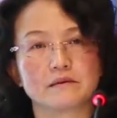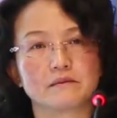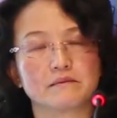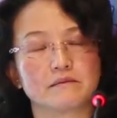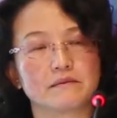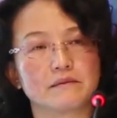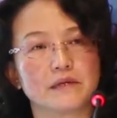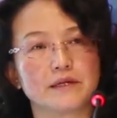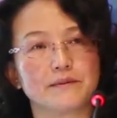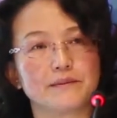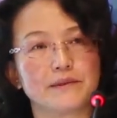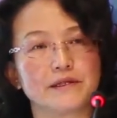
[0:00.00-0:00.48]

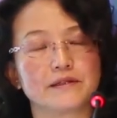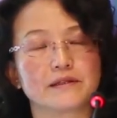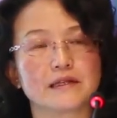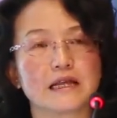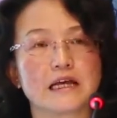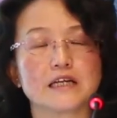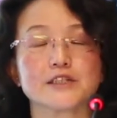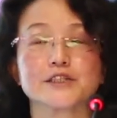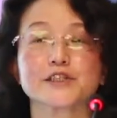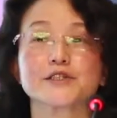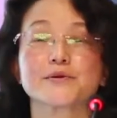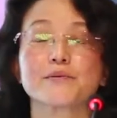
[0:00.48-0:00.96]

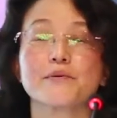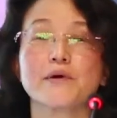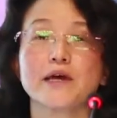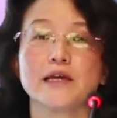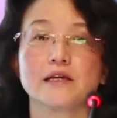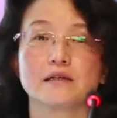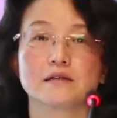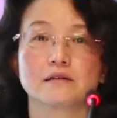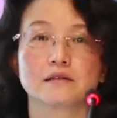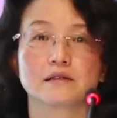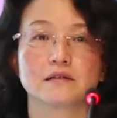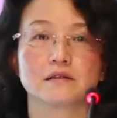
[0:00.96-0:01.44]
next
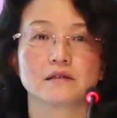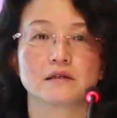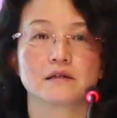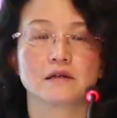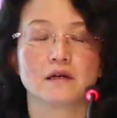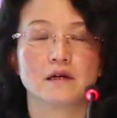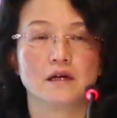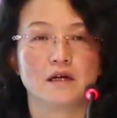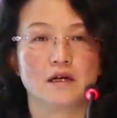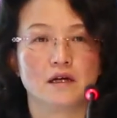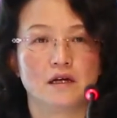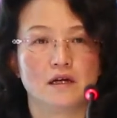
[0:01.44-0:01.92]
week,
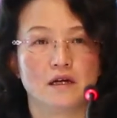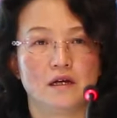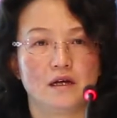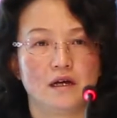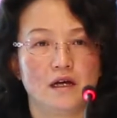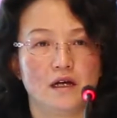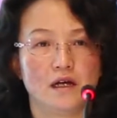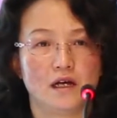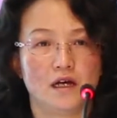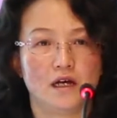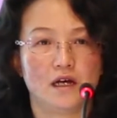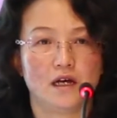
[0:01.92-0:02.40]

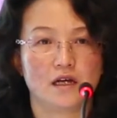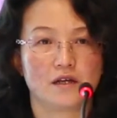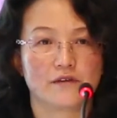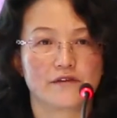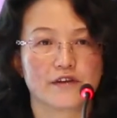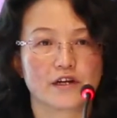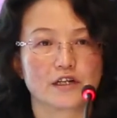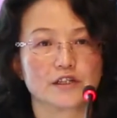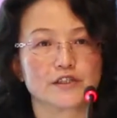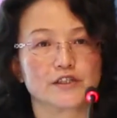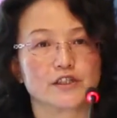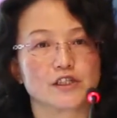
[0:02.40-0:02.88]

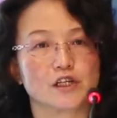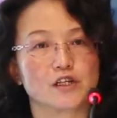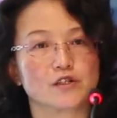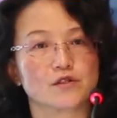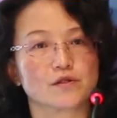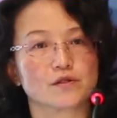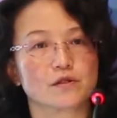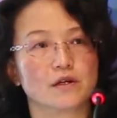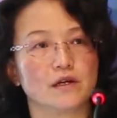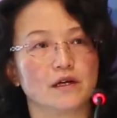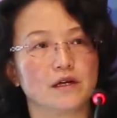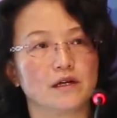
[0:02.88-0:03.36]

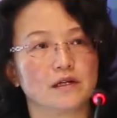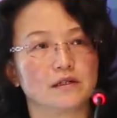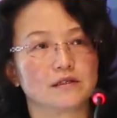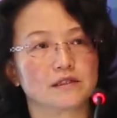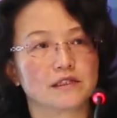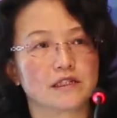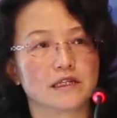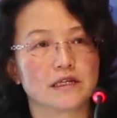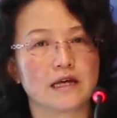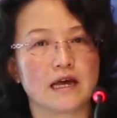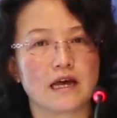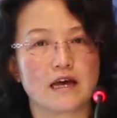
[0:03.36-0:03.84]

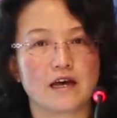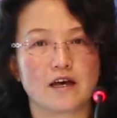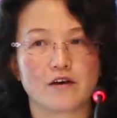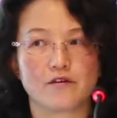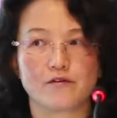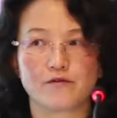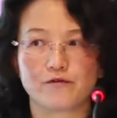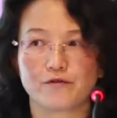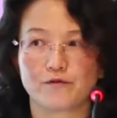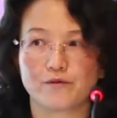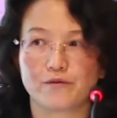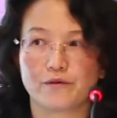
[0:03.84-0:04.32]
they
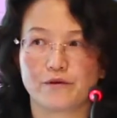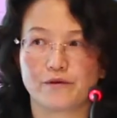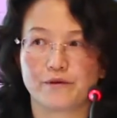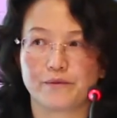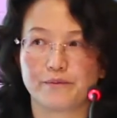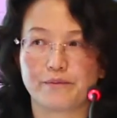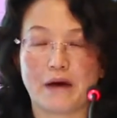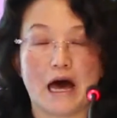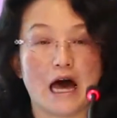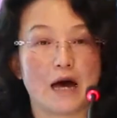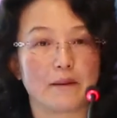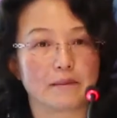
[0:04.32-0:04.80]
have
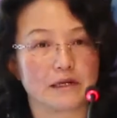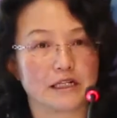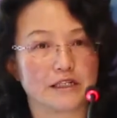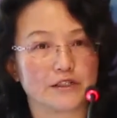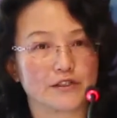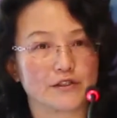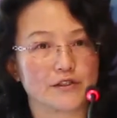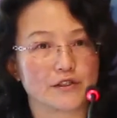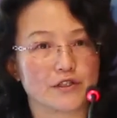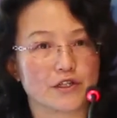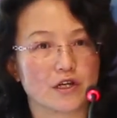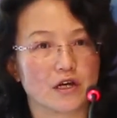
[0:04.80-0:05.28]

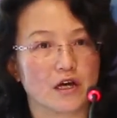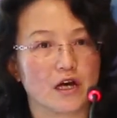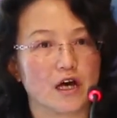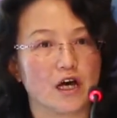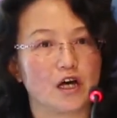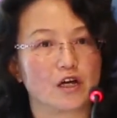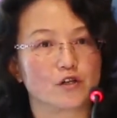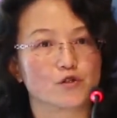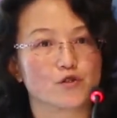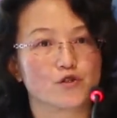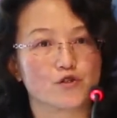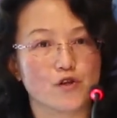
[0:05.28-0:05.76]
published
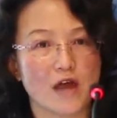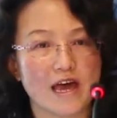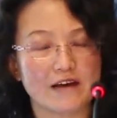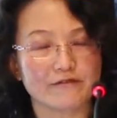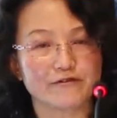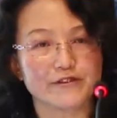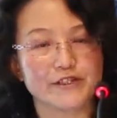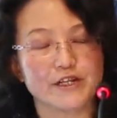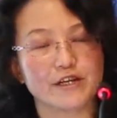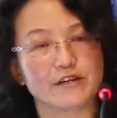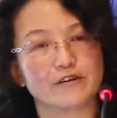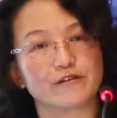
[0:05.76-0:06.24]
a
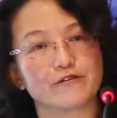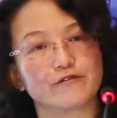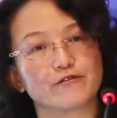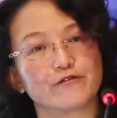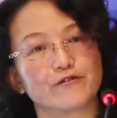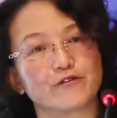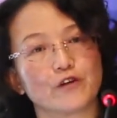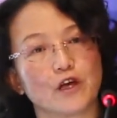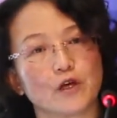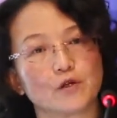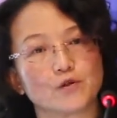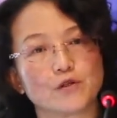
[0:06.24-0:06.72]
draft
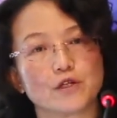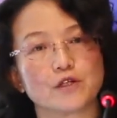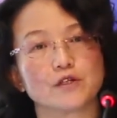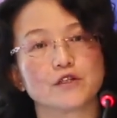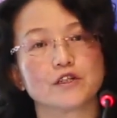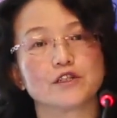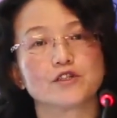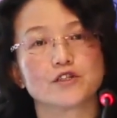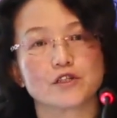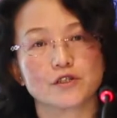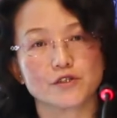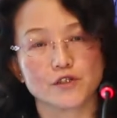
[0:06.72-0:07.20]
of
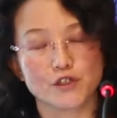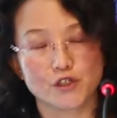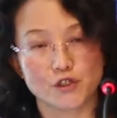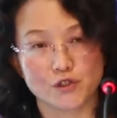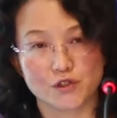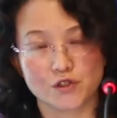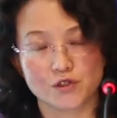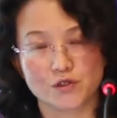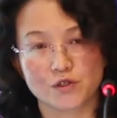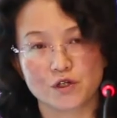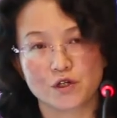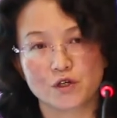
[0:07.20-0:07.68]

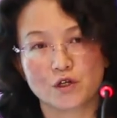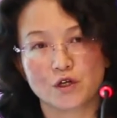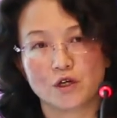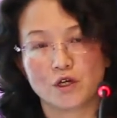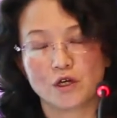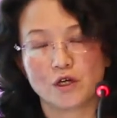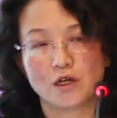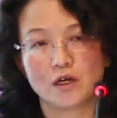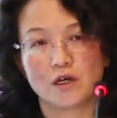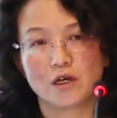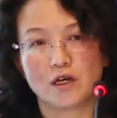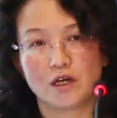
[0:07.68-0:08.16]
religious
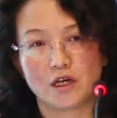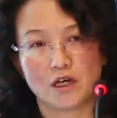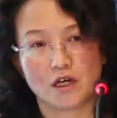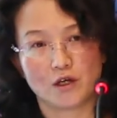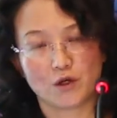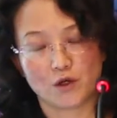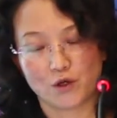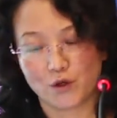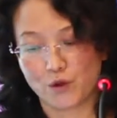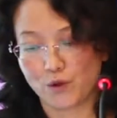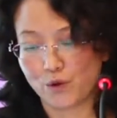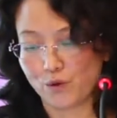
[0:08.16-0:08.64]

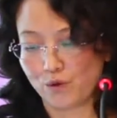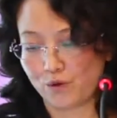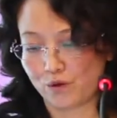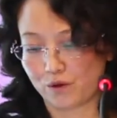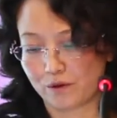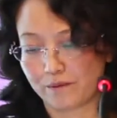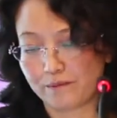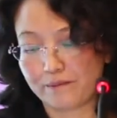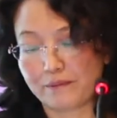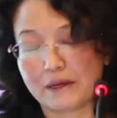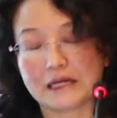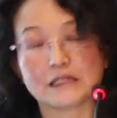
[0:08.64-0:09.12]

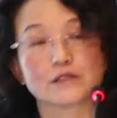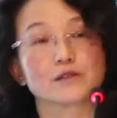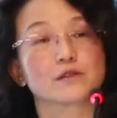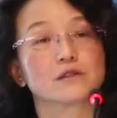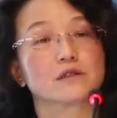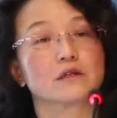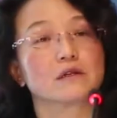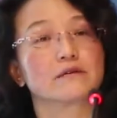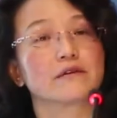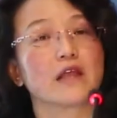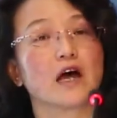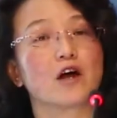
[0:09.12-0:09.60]
law, but
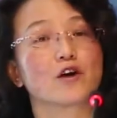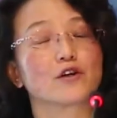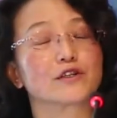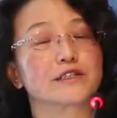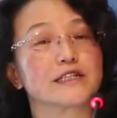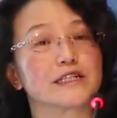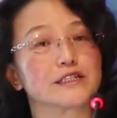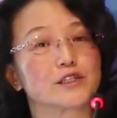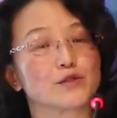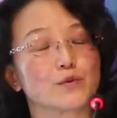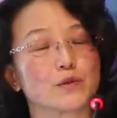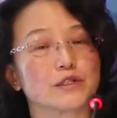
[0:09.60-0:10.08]

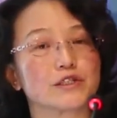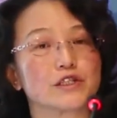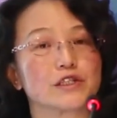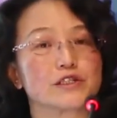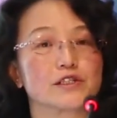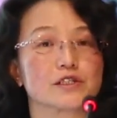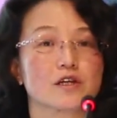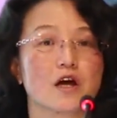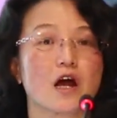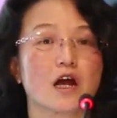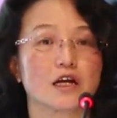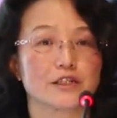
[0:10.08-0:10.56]
nowadays we
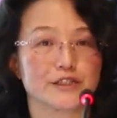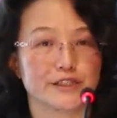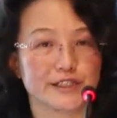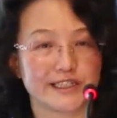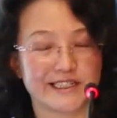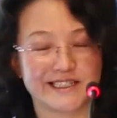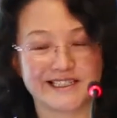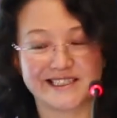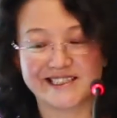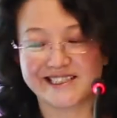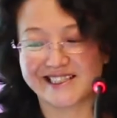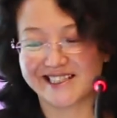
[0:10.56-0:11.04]
discussed
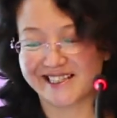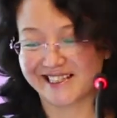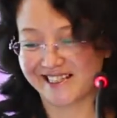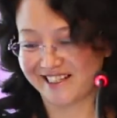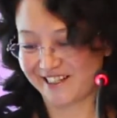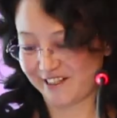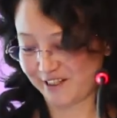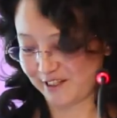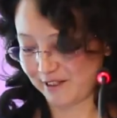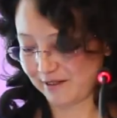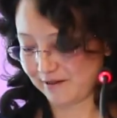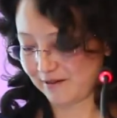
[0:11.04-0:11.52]
it.
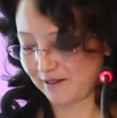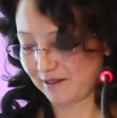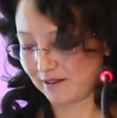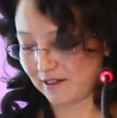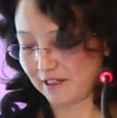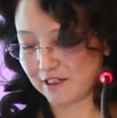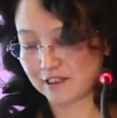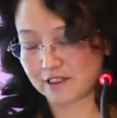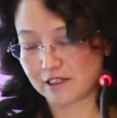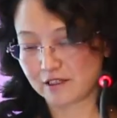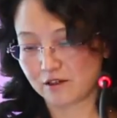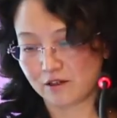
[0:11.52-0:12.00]

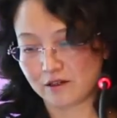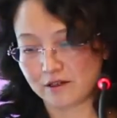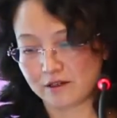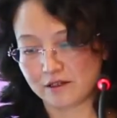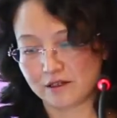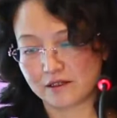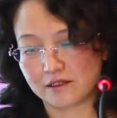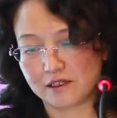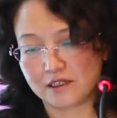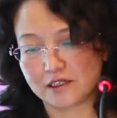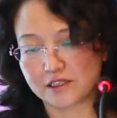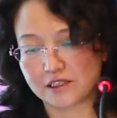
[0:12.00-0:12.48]

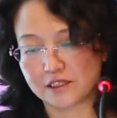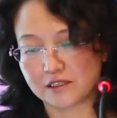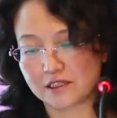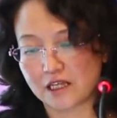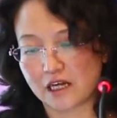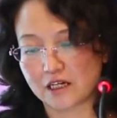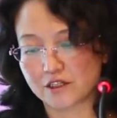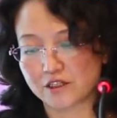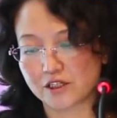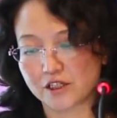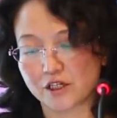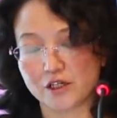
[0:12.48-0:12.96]
It's
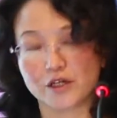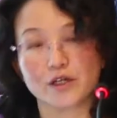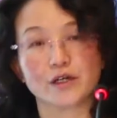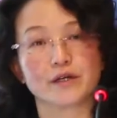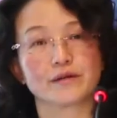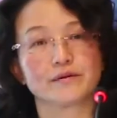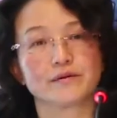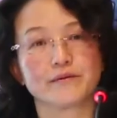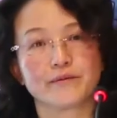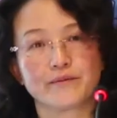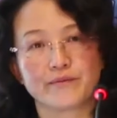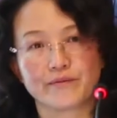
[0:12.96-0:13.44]
not
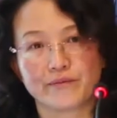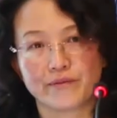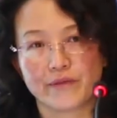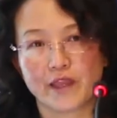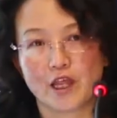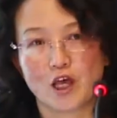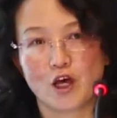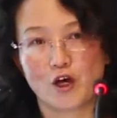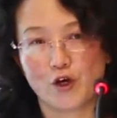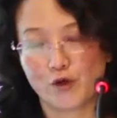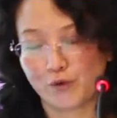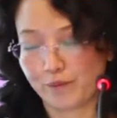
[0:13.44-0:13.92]

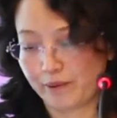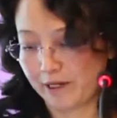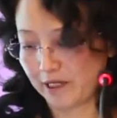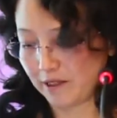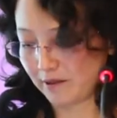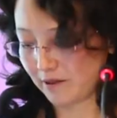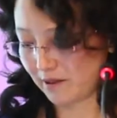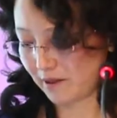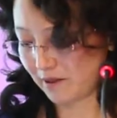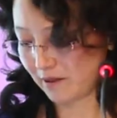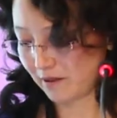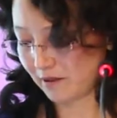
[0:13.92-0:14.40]

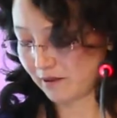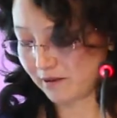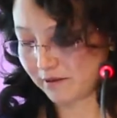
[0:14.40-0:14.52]
opened.